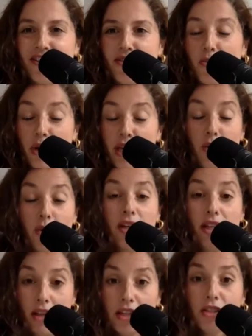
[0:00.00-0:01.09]
we learn a
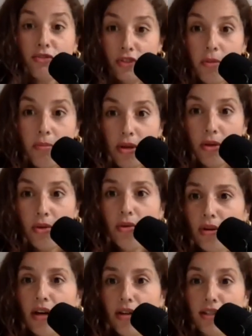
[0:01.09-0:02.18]
lot from you
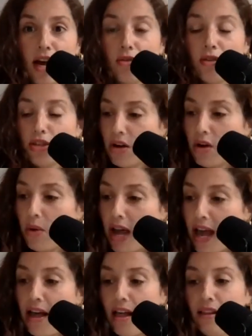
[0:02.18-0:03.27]
around
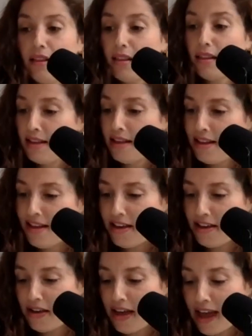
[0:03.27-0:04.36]
health,
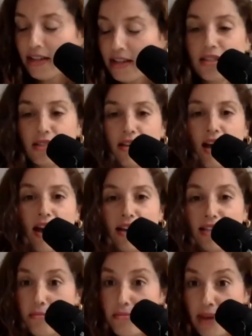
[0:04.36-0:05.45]

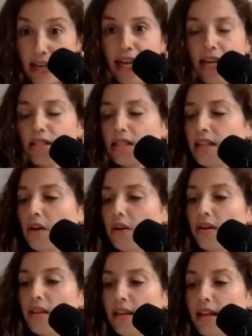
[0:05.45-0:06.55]
exercise, and many actually other
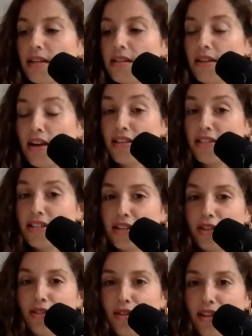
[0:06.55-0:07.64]
things. I
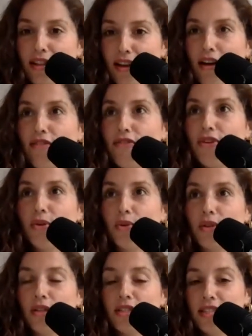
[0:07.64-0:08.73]
still love
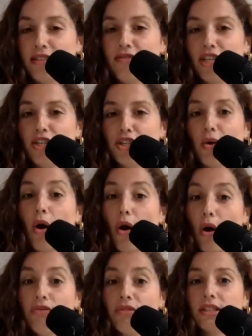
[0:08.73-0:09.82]
your TV show
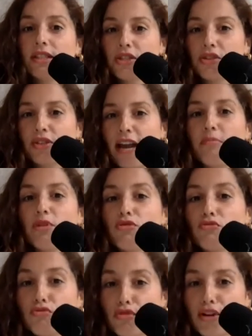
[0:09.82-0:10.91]
Over the Strape. It
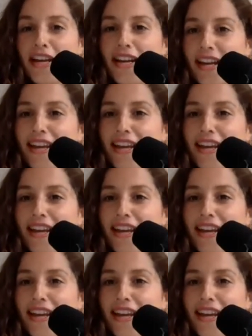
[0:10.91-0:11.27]
really